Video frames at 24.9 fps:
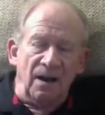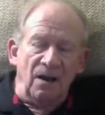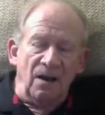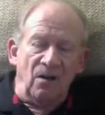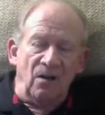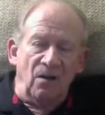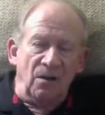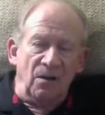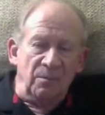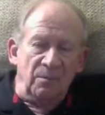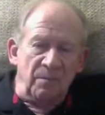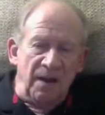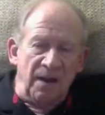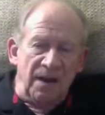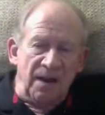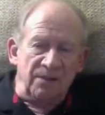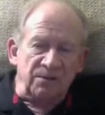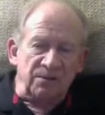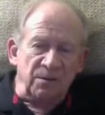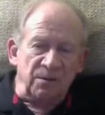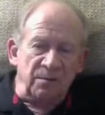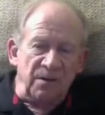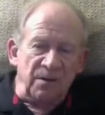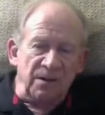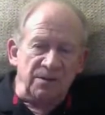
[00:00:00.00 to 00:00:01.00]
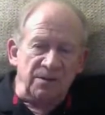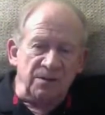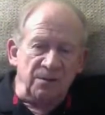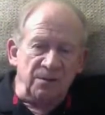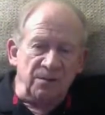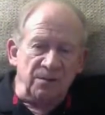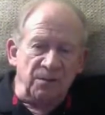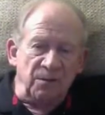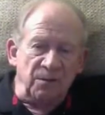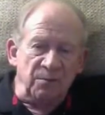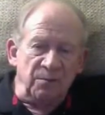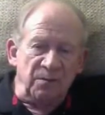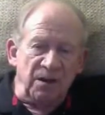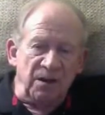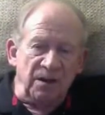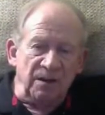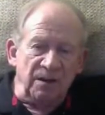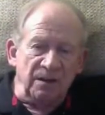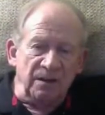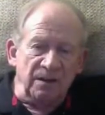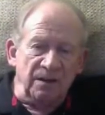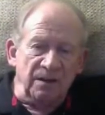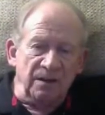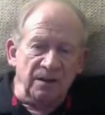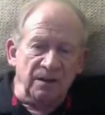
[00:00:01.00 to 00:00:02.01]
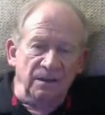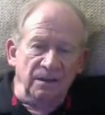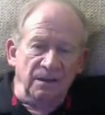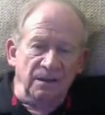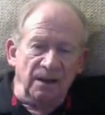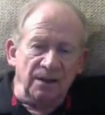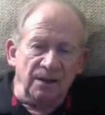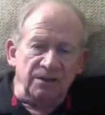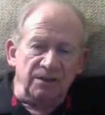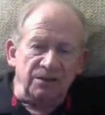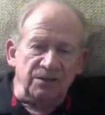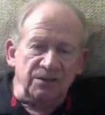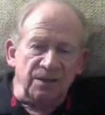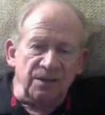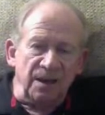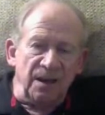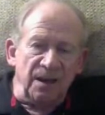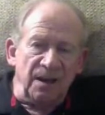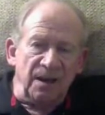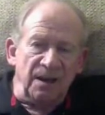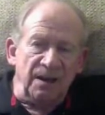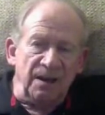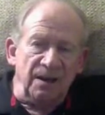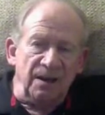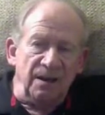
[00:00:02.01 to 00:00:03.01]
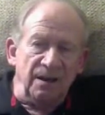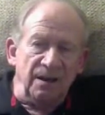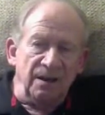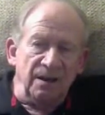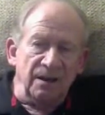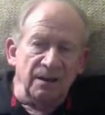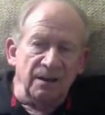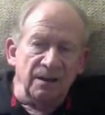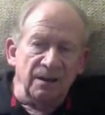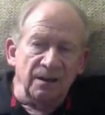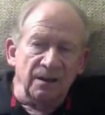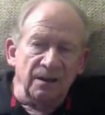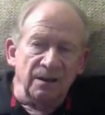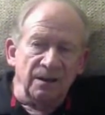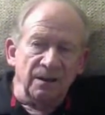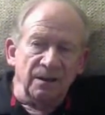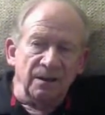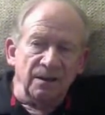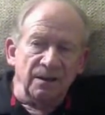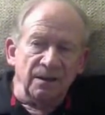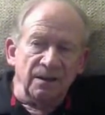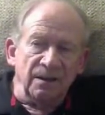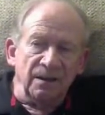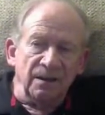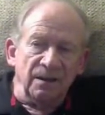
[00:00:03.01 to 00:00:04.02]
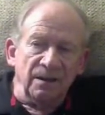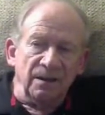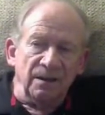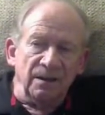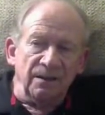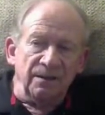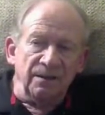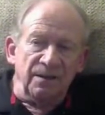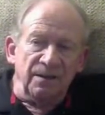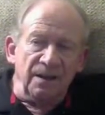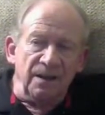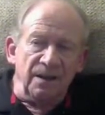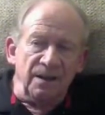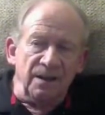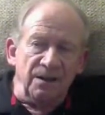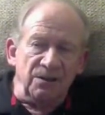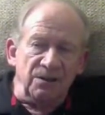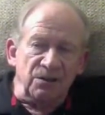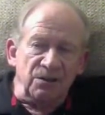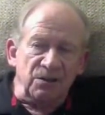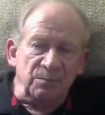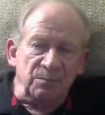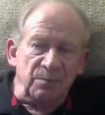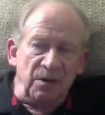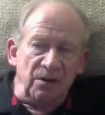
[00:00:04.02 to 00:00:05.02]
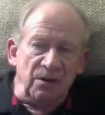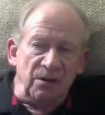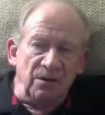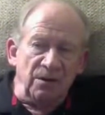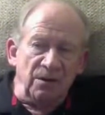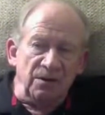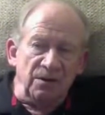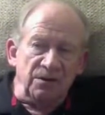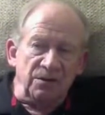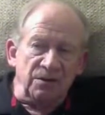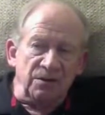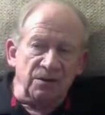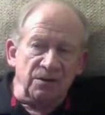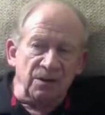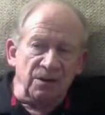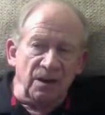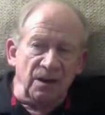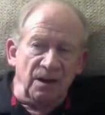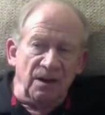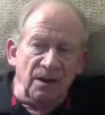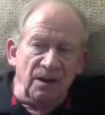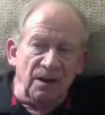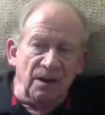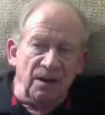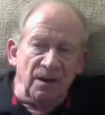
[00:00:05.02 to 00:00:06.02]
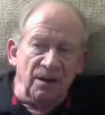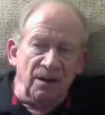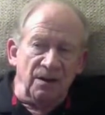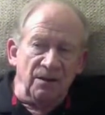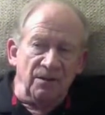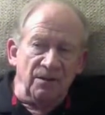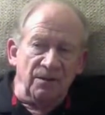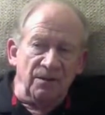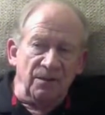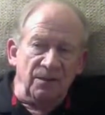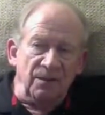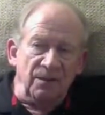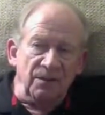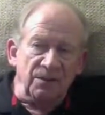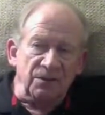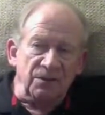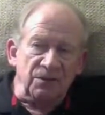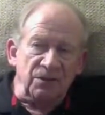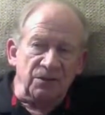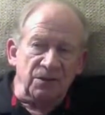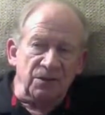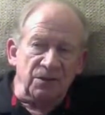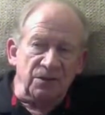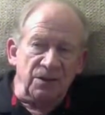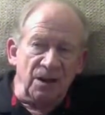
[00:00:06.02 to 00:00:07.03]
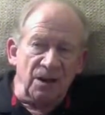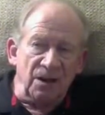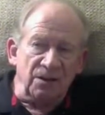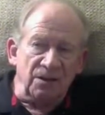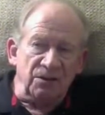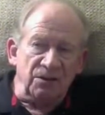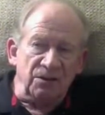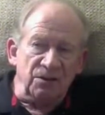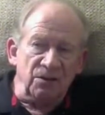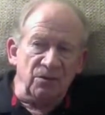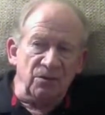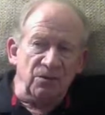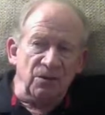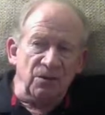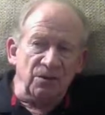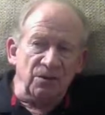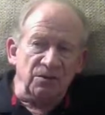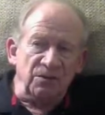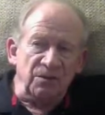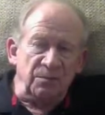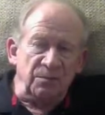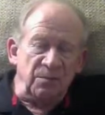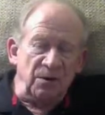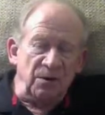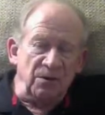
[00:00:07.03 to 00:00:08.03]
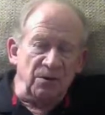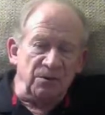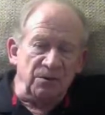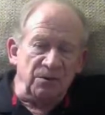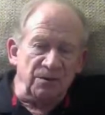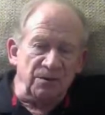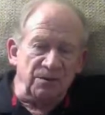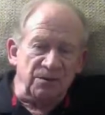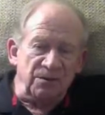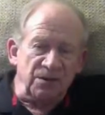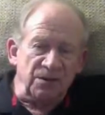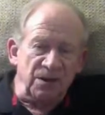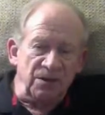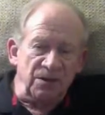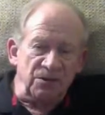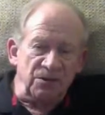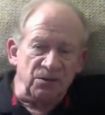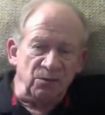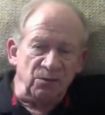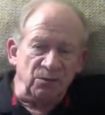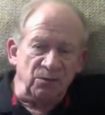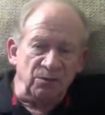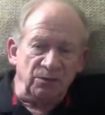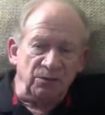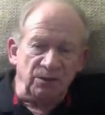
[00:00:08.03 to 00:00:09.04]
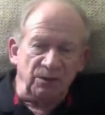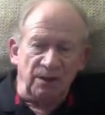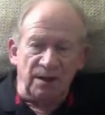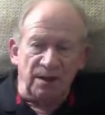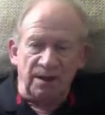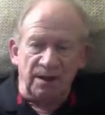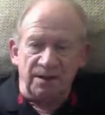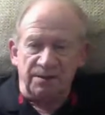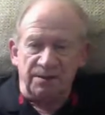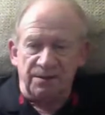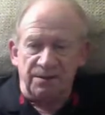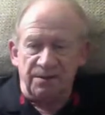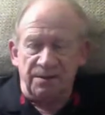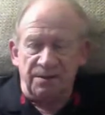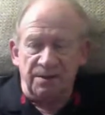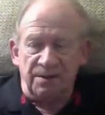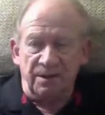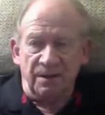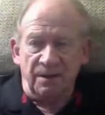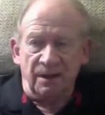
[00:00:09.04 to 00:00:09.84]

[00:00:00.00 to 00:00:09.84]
on masturbation for a minute. Let's say the spirits of seduction or the spirits of sensual lust